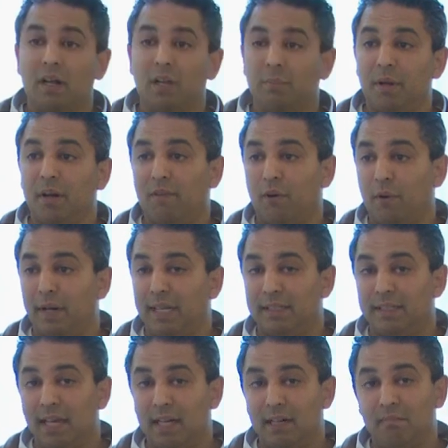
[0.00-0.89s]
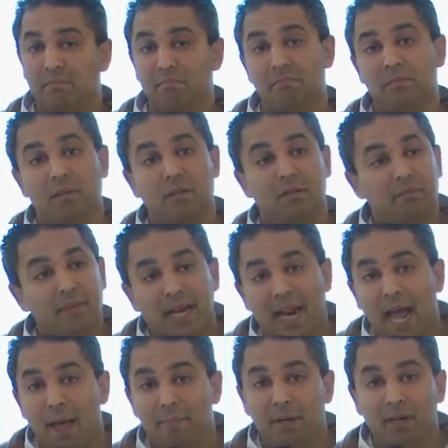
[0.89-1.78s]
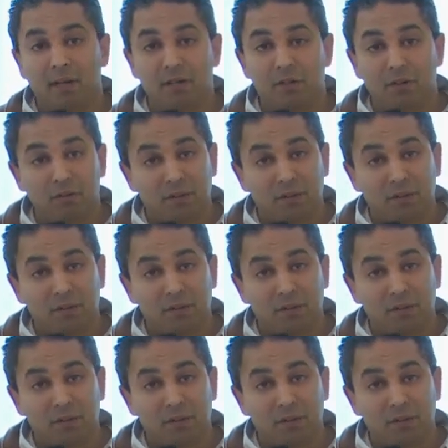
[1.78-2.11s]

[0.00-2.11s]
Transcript: a little bit of a reset. That happened in